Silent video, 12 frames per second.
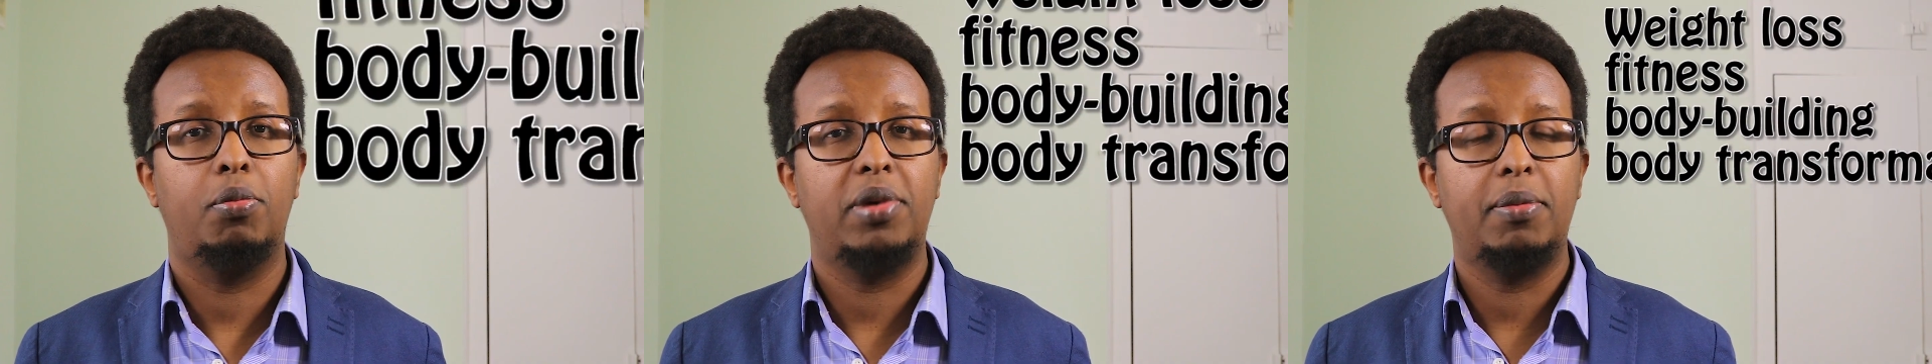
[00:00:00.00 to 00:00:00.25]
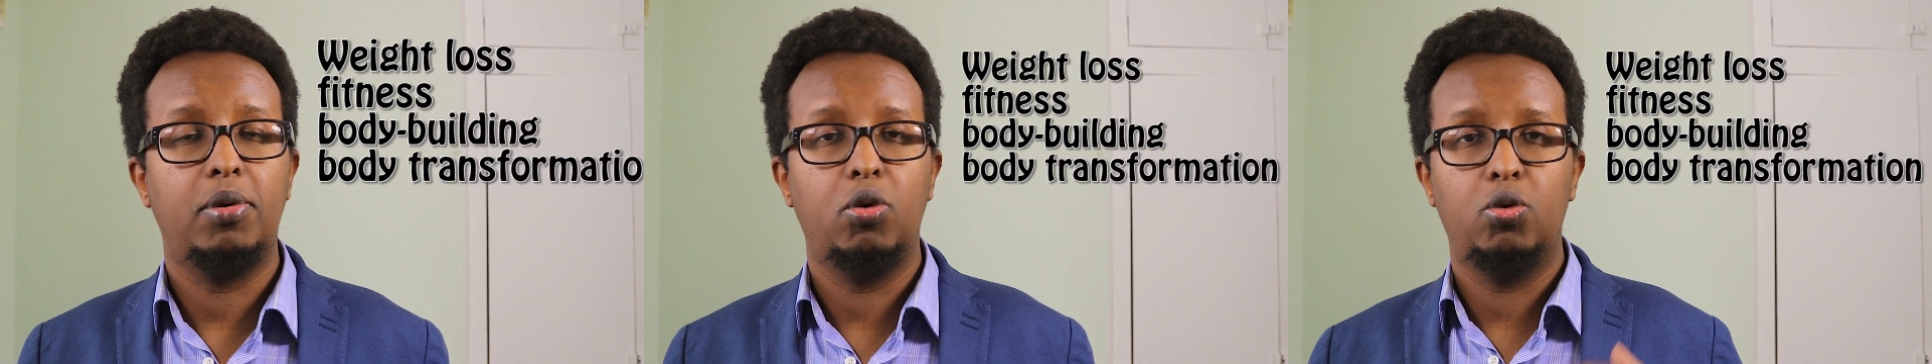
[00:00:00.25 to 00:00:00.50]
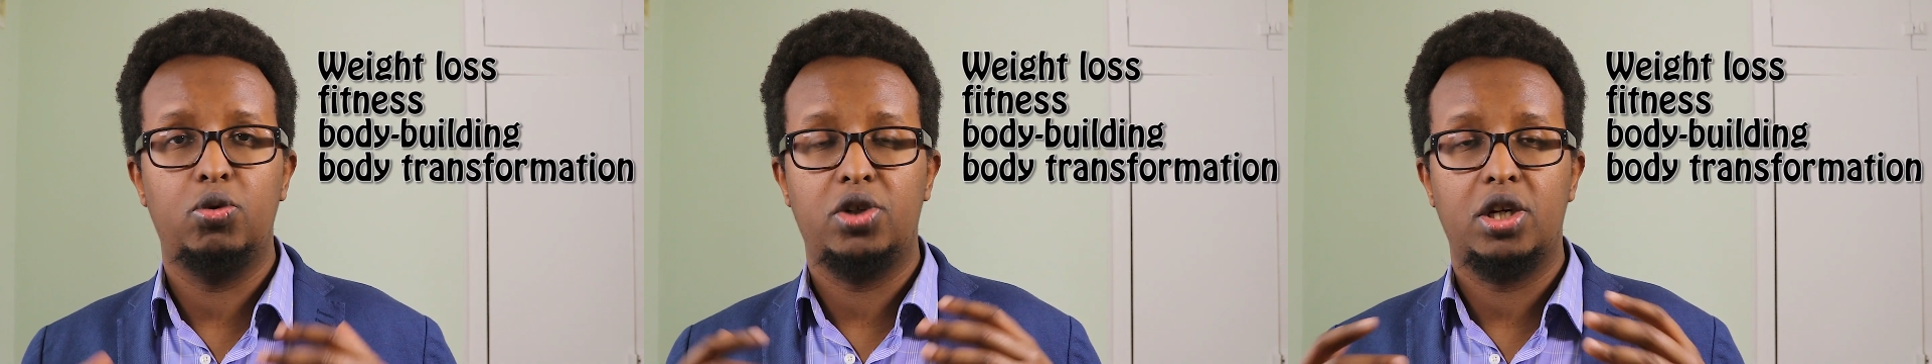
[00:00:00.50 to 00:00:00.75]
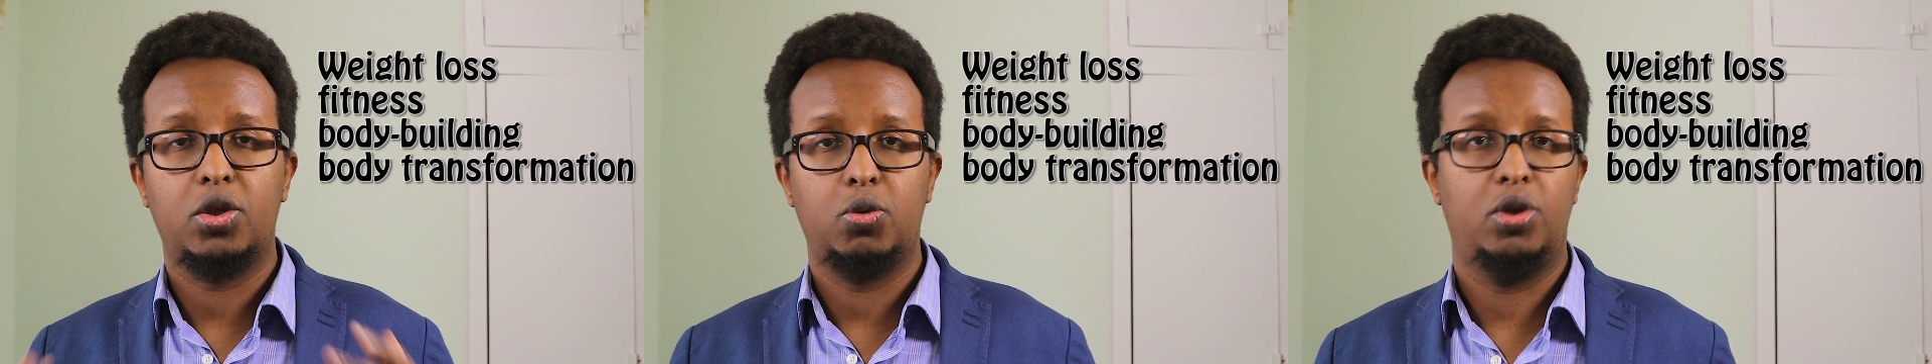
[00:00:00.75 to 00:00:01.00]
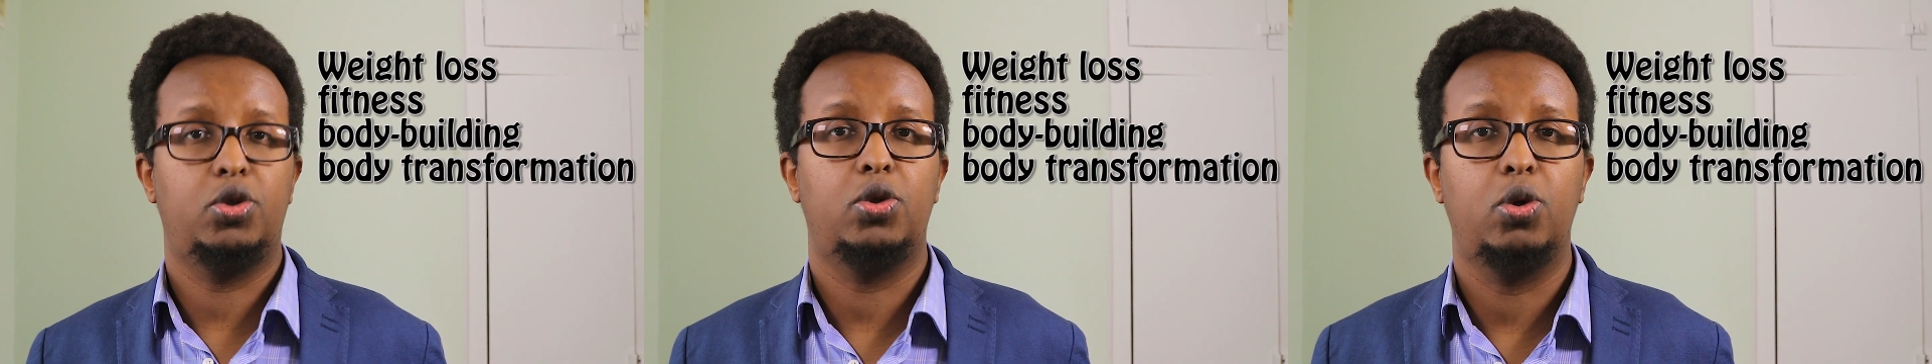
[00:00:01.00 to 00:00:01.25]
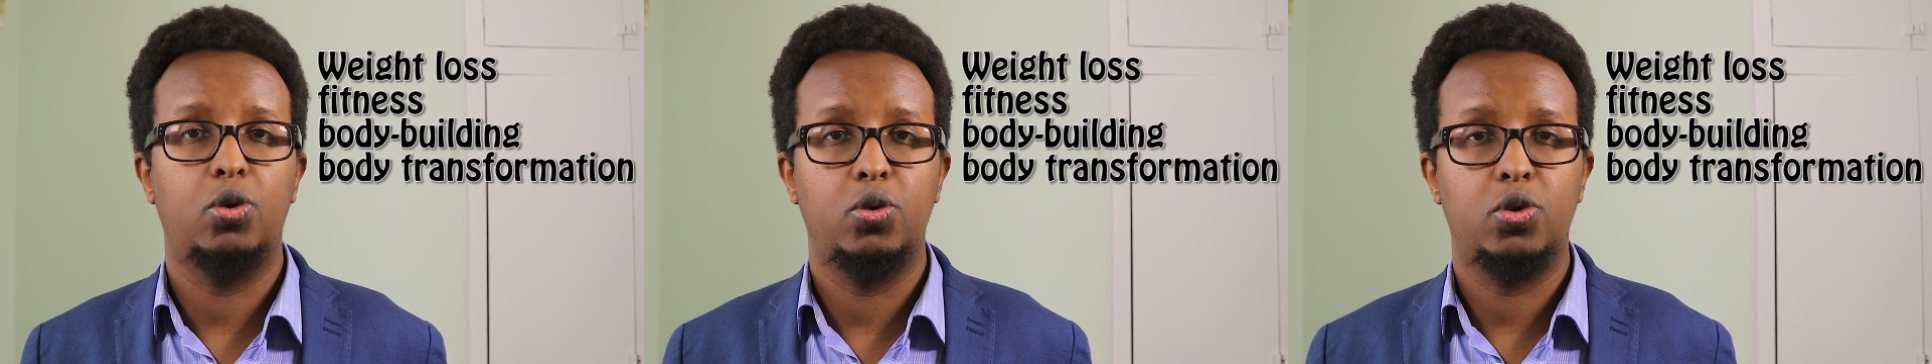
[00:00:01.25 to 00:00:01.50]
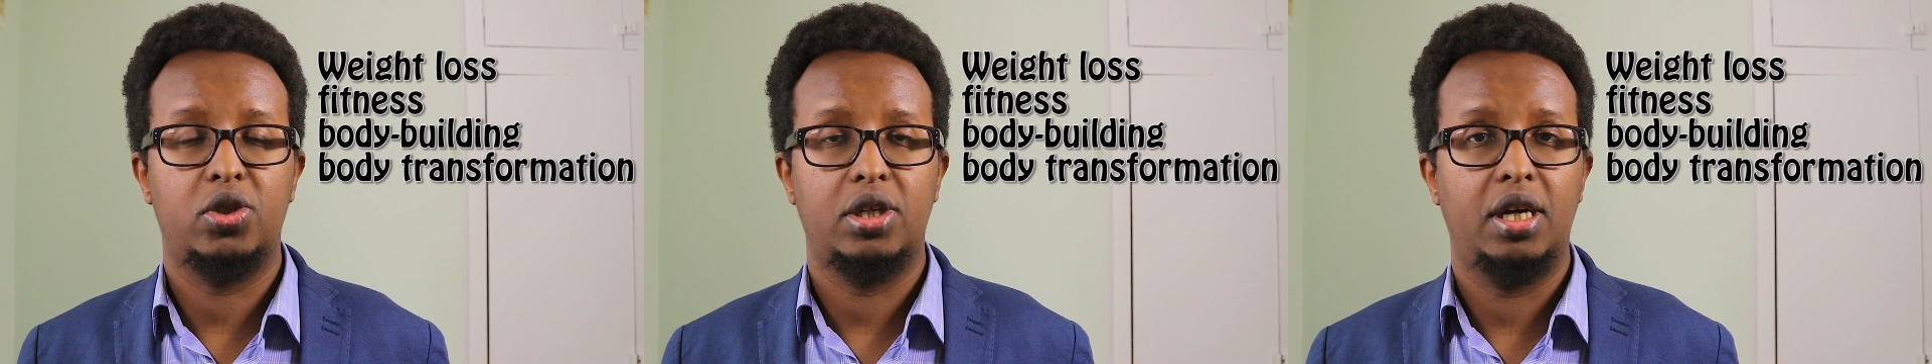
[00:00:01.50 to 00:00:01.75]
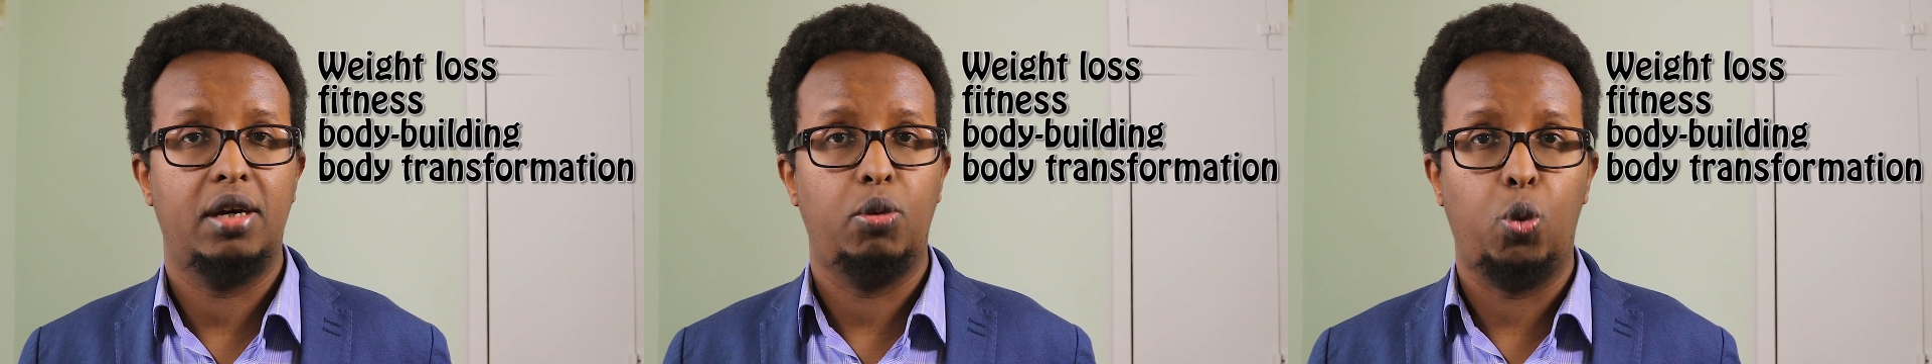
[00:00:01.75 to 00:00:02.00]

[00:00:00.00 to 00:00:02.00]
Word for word: or people who just want to lose uh,